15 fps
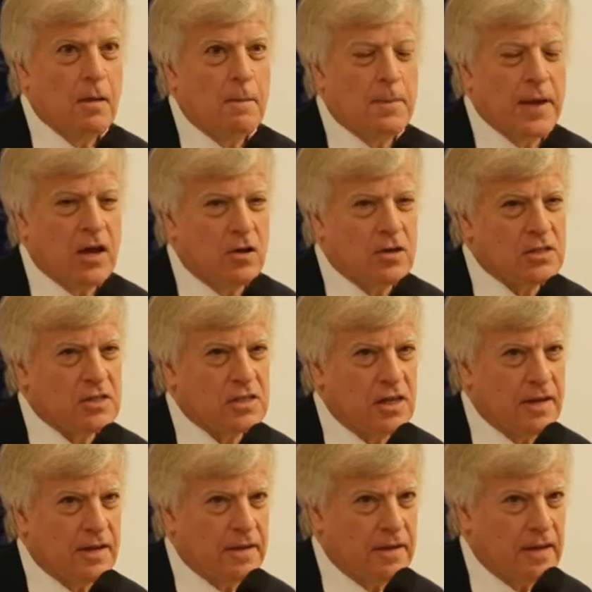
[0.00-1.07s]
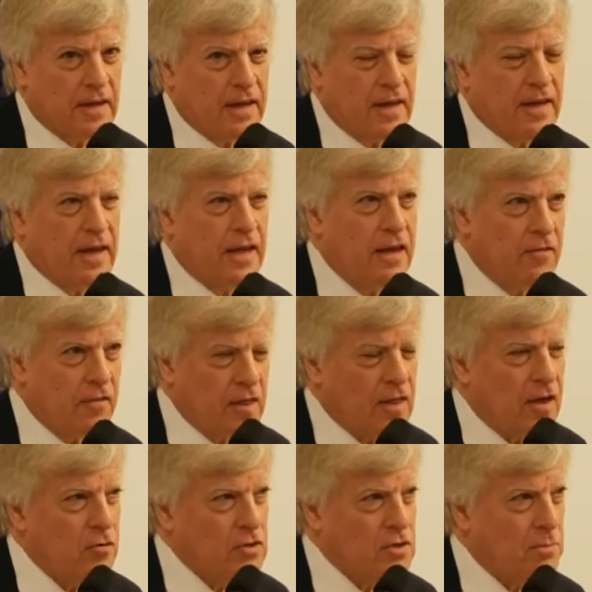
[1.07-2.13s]
because even
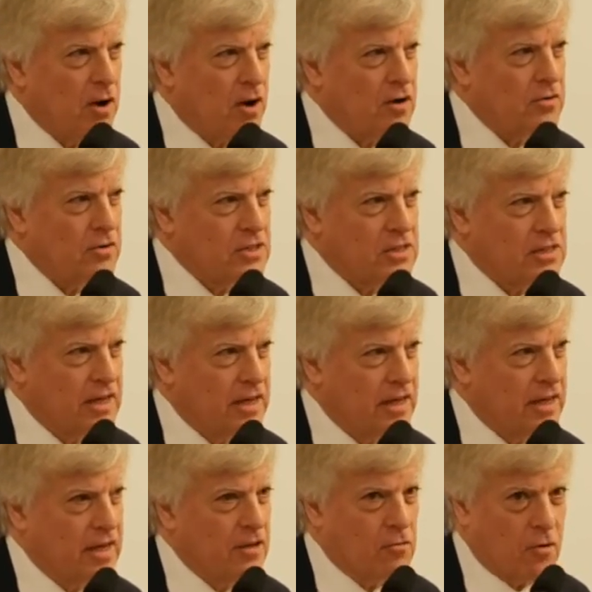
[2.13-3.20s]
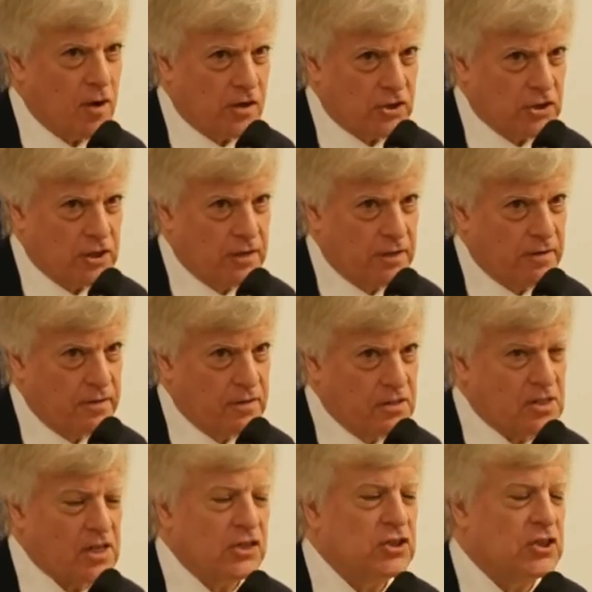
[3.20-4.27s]
though democracy in Russia,
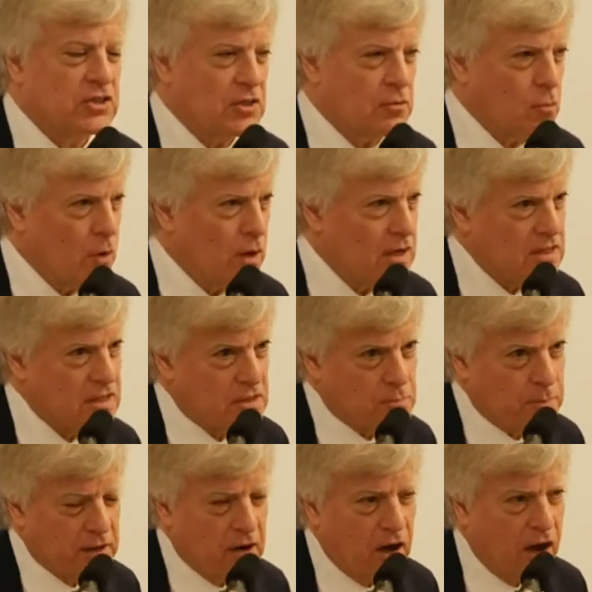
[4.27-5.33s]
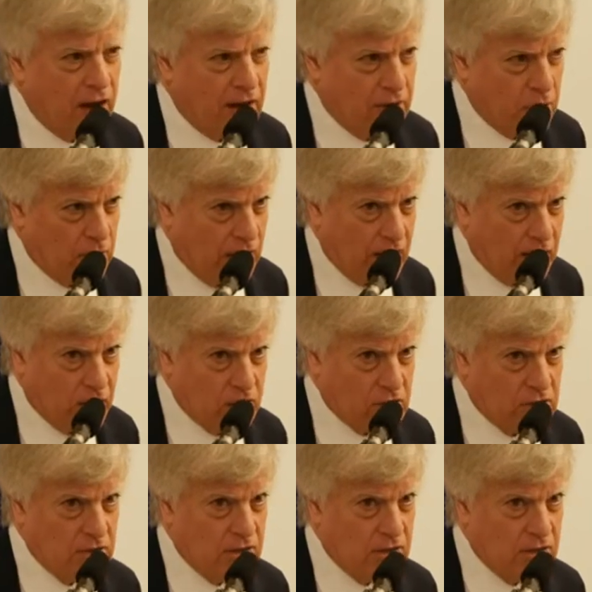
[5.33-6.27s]
such as it was, has been hollowed out,